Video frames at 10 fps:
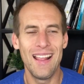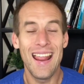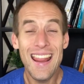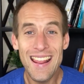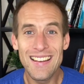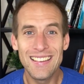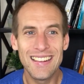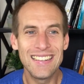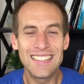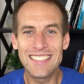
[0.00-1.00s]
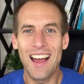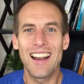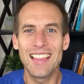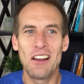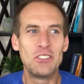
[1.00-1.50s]
and it does not
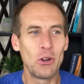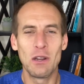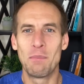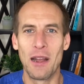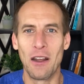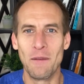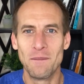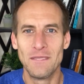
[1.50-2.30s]
allow joint repair,